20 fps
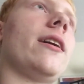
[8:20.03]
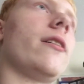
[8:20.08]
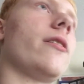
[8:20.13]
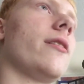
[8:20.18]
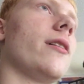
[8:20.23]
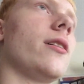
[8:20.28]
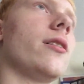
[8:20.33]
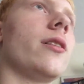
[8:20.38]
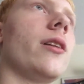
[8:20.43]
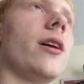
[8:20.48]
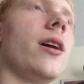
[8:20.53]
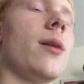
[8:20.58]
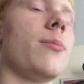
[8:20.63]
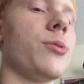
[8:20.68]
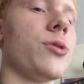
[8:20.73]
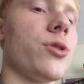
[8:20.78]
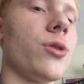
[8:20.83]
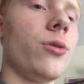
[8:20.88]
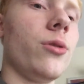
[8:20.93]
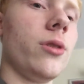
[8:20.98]
I think,
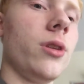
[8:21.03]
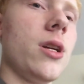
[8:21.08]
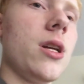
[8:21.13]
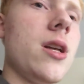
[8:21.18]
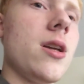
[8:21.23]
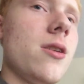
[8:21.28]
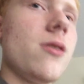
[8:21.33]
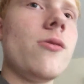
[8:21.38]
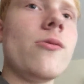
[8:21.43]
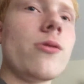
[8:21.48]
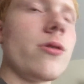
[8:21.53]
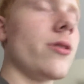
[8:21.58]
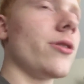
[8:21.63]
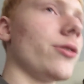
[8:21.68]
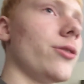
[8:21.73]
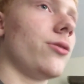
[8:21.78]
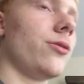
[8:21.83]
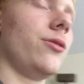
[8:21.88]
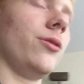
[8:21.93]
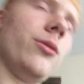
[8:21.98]
episode.
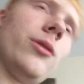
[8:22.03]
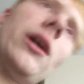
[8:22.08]
Whereas you